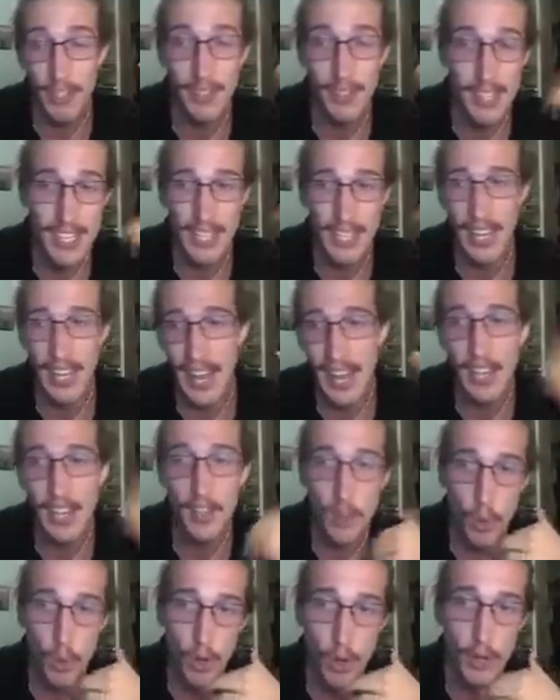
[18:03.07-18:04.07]
It's like
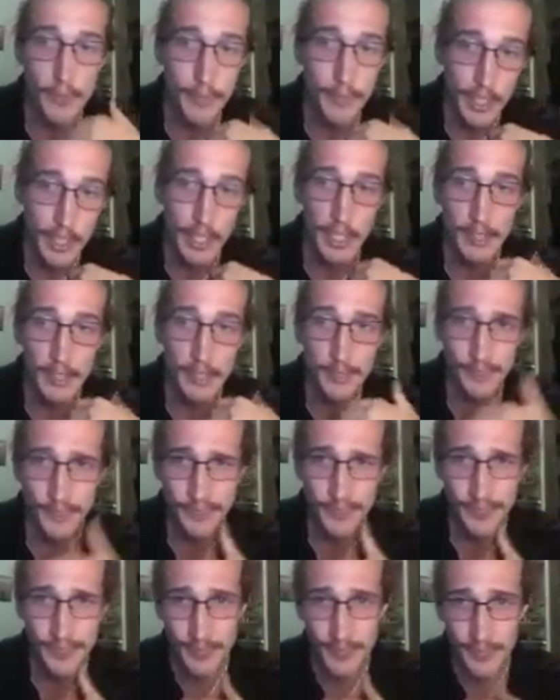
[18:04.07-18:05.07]
and/or, you know.
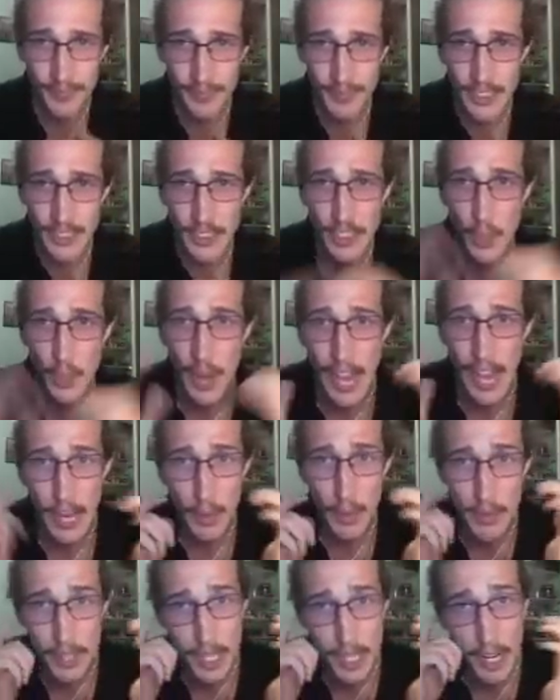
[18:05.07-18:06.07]
So how do
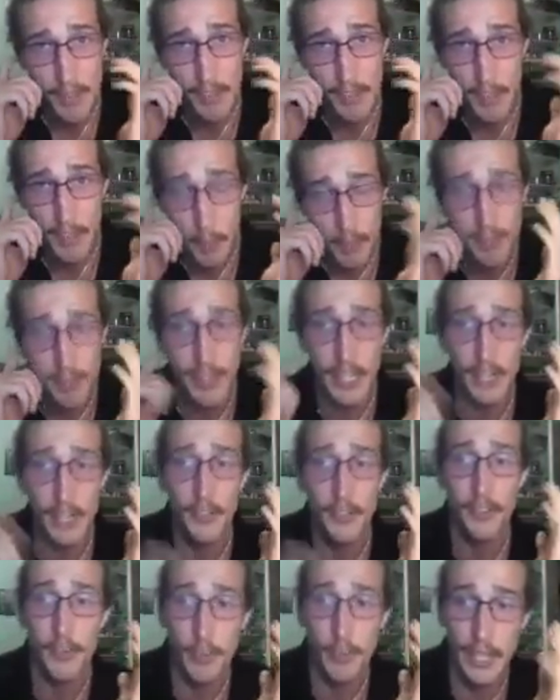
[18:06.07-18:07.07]
we recover from a
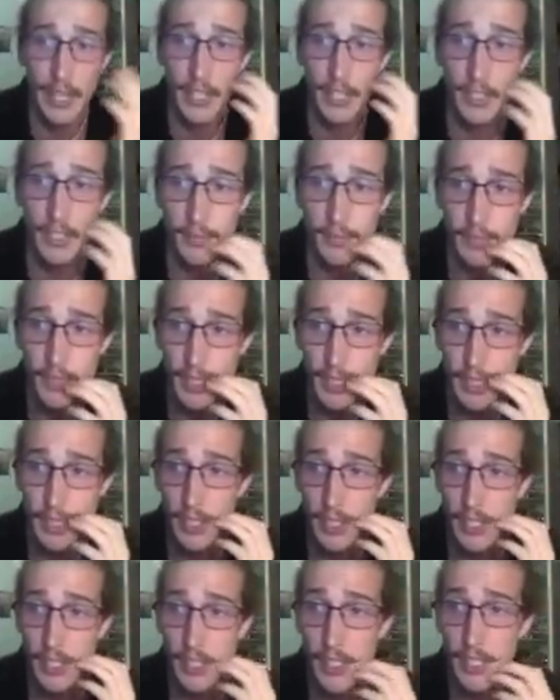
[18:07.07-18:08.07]
failed Spladle?
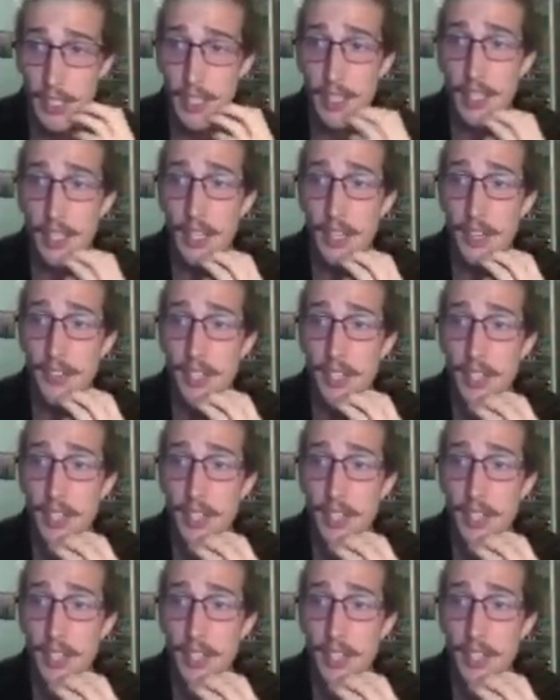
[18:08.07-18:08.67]
Let's get